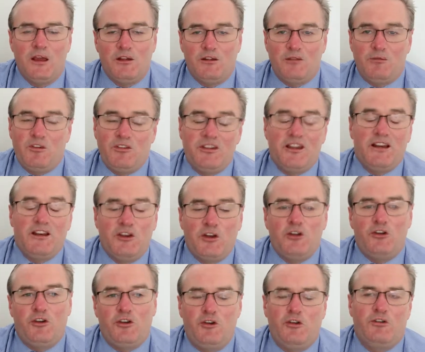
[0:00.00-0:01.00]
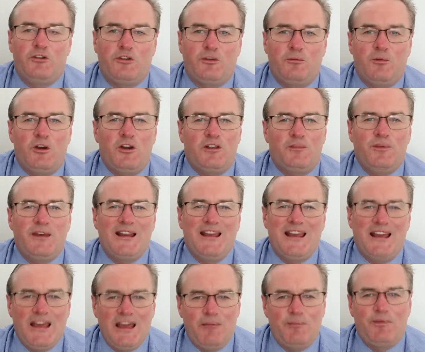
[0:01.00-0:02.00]
So I'm not saying don't use the words, but
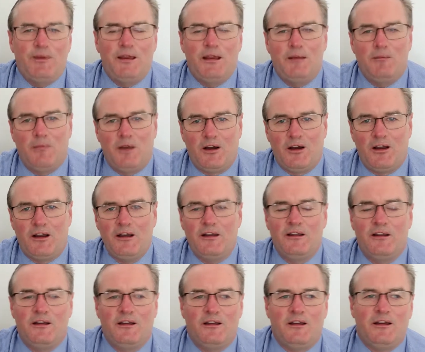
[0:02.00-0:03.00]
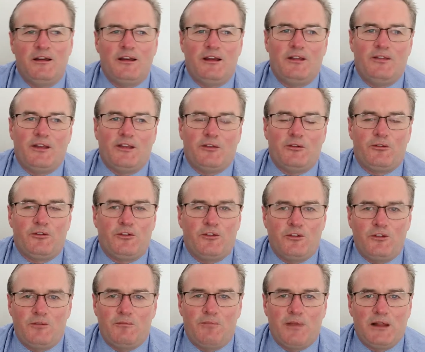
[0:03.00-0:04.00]
keep in mind that there are
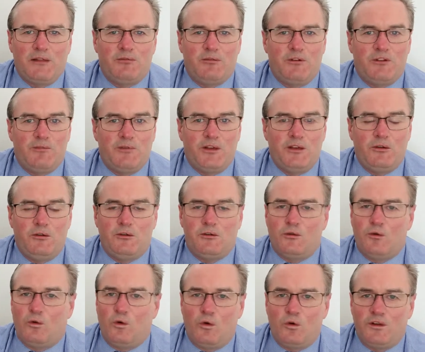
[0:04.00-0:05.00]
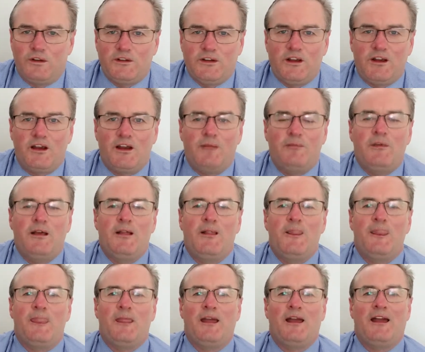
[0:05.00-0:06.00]
certain buzzwords being used all the time,
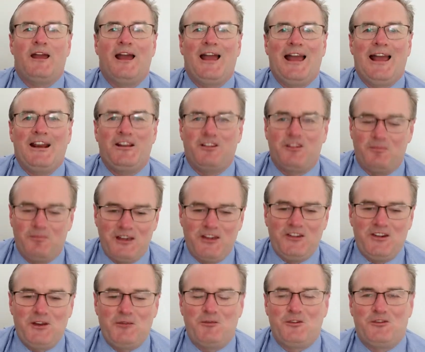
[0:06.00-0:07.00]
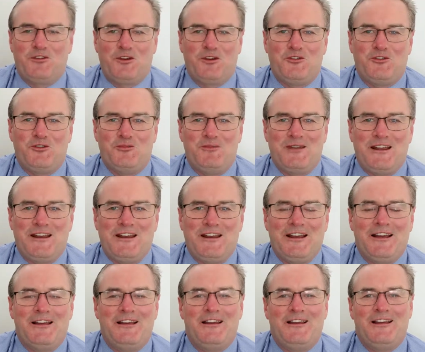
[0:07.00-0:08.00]
and especially with social
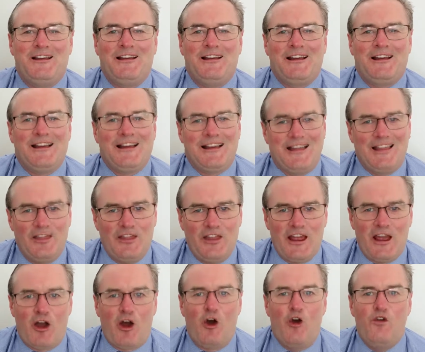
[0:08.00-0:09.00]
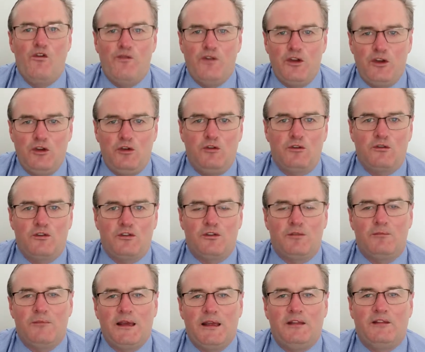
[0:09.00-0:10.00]
media, their
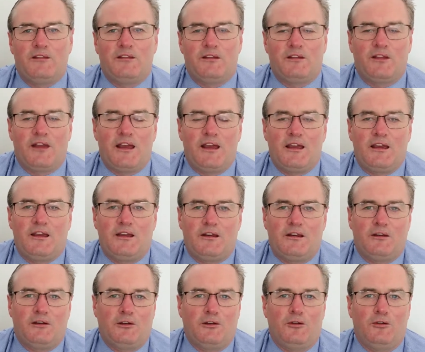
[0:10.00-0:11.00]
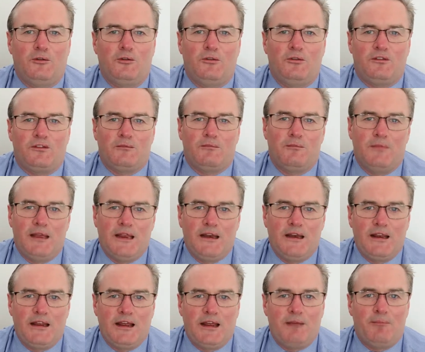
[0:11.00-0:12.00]
overuse means that they can lose
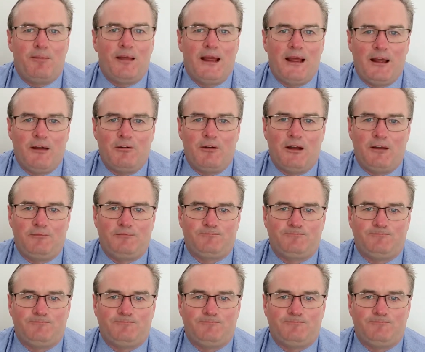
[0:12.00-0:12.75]
meaning and power